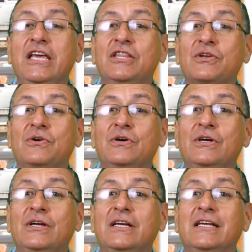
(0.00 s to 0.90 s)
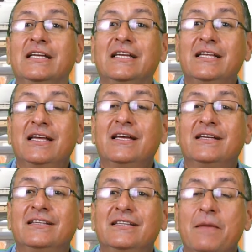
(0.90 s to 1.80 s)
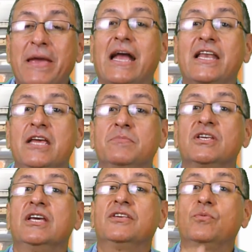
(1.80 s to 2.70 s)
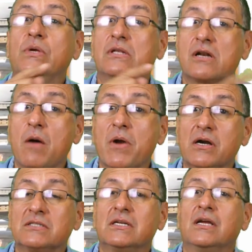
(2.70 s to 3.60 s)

intro, the mechanism is with rubbers,